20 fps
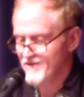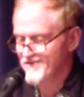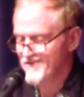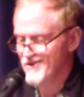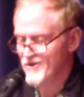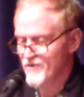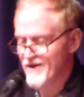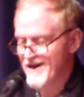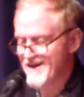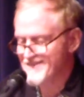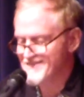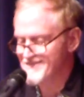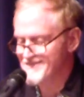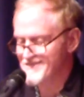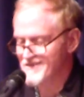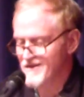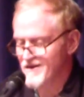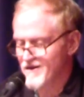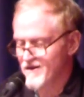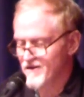The grass
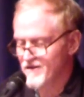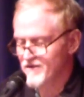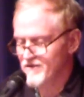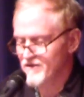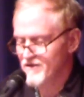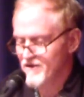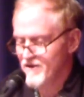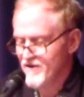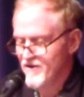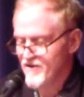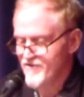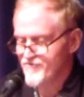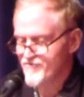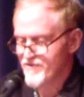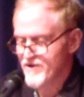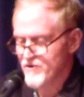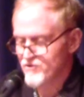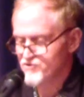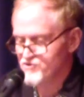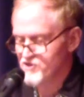is gone. A
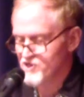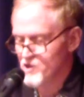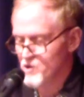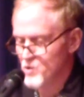frowsy